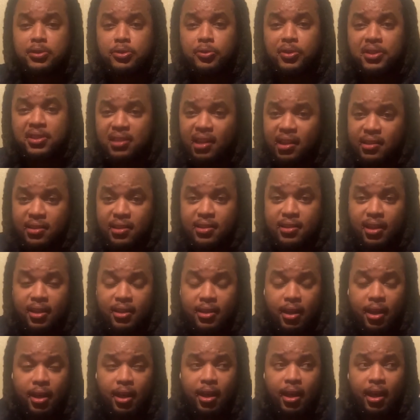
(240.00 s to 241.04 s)
to do a Sexy
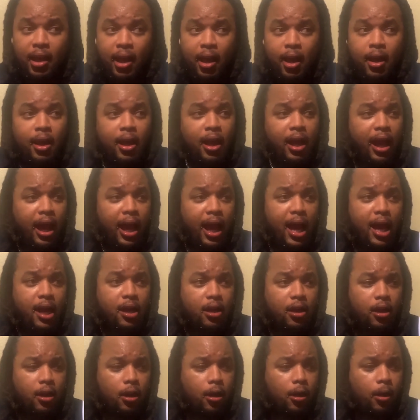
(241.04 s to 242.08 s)
Sunday at
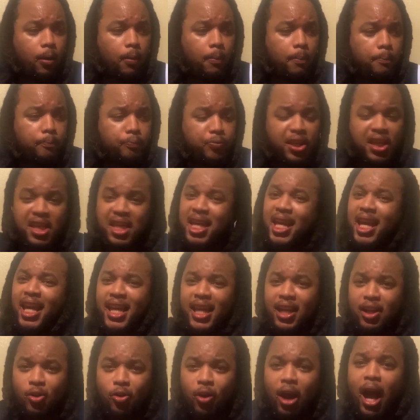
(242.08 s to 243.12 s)
um the
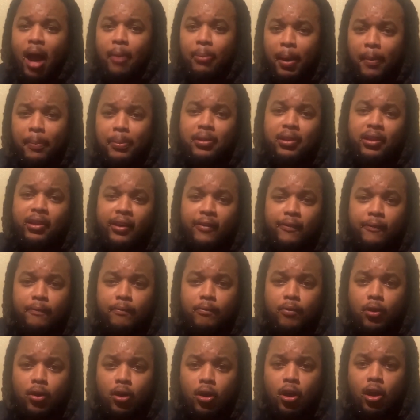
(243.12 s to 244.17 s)
Kicking Crab, I believe.
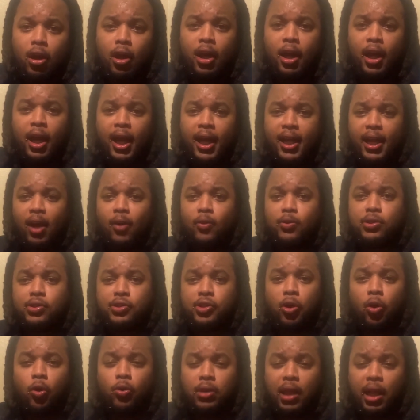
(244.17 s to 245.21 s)
And I was
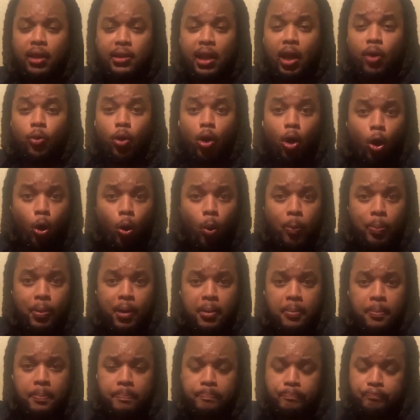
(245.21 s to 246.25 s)
told that they were
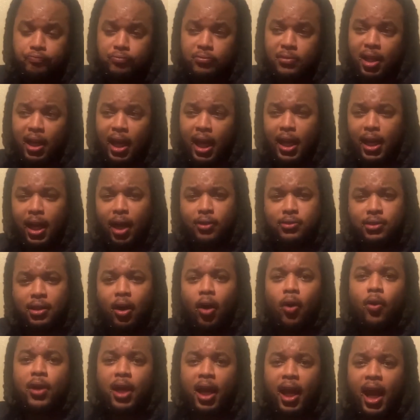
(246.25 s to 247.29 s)
open. And I was like,
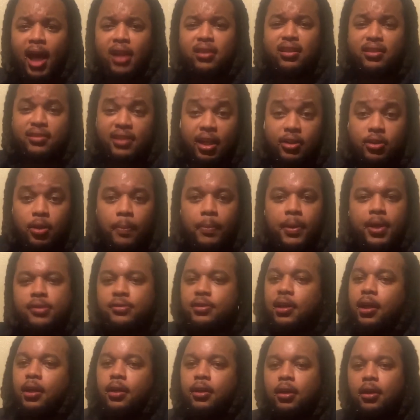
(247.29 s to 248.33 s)
okay. I looked at the memes
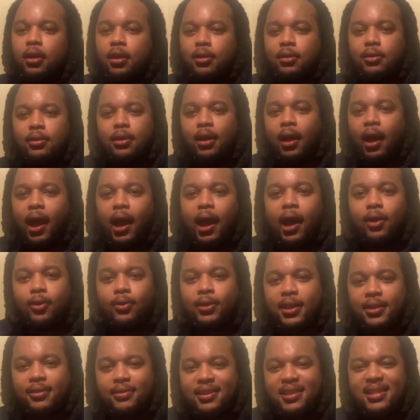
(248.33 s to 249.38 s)
like, I don't
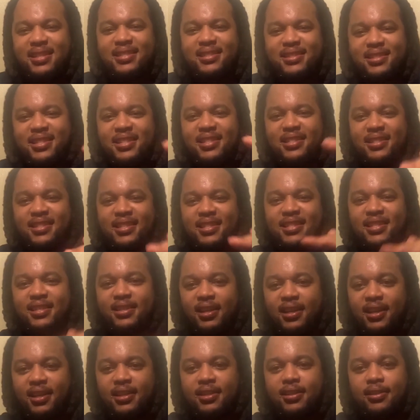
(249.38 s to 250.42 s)
like this, this, this, and
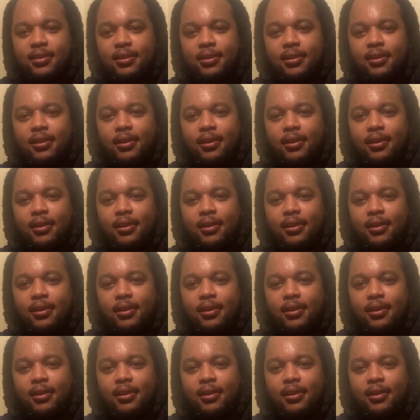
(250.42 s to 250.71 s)
this.